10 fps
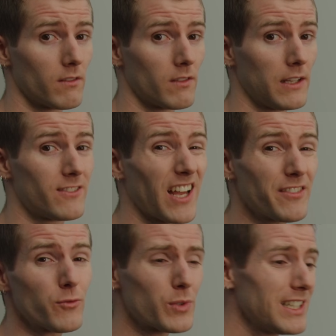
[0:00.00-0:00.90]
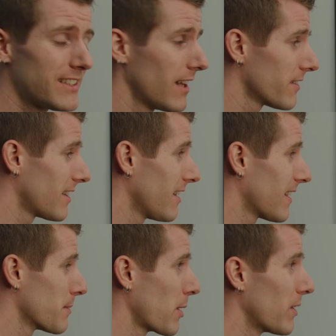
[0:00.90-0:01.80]
This doesn't really tell us
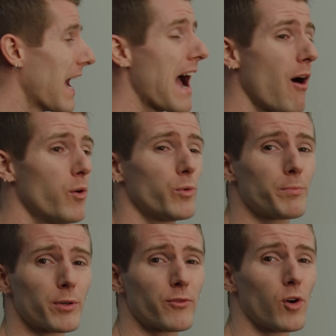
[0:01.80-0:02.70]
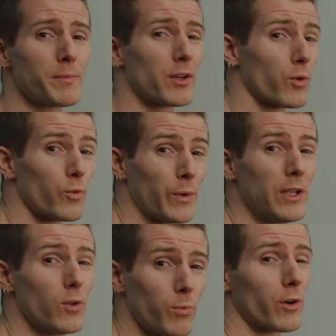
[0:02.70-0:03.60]
anything about how it would perform in a
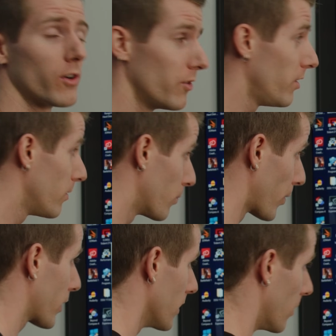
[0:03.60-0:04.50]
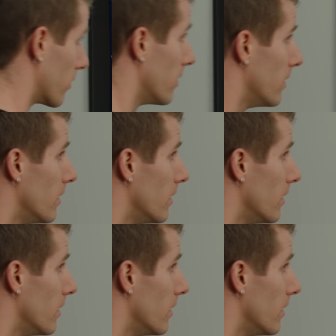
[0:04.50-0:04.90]
real world workload.